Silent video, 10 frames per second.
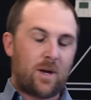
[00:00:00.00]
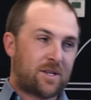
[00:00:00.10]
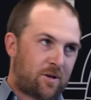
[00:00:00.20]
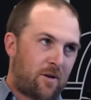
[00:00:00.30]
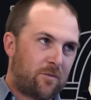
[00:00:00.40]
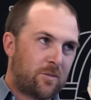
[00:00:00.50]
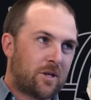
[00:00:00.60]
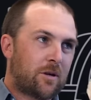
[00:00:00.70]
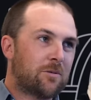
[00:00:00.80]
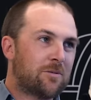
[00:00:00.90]
aside from the
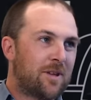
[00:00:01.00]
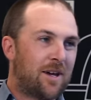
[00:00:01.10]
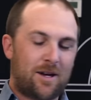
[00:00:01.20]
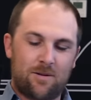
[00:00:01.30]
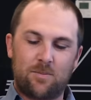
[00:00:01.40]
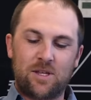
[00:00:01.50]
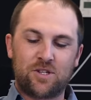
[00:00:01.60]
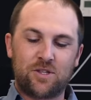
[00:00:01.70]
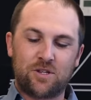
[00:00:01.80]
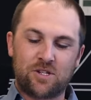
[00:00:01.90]
Ute uh, mention that you